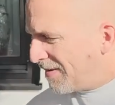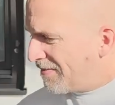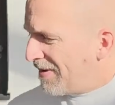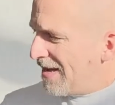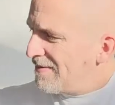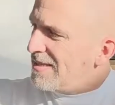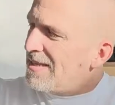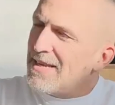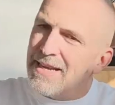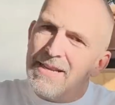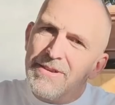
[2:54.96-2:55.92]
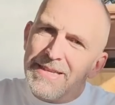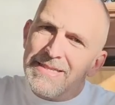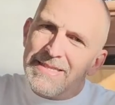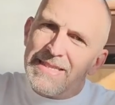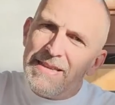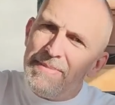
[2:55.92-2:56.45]
mean, we have it here, you can
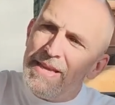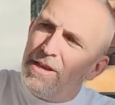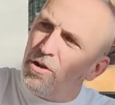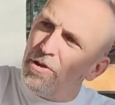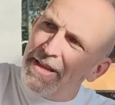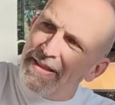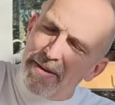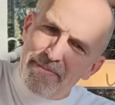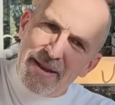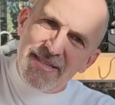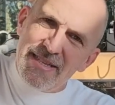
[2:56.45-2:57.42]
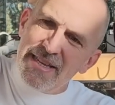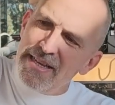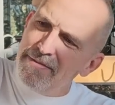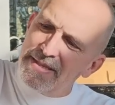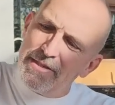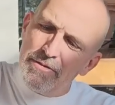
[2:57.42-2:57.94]
see me holding that basically
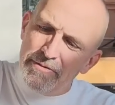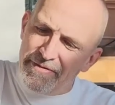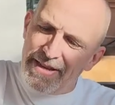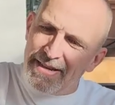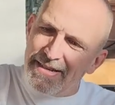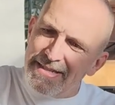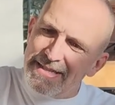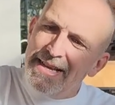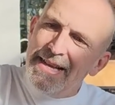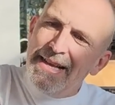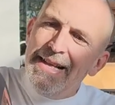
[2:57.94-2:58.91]
with 2 fingers,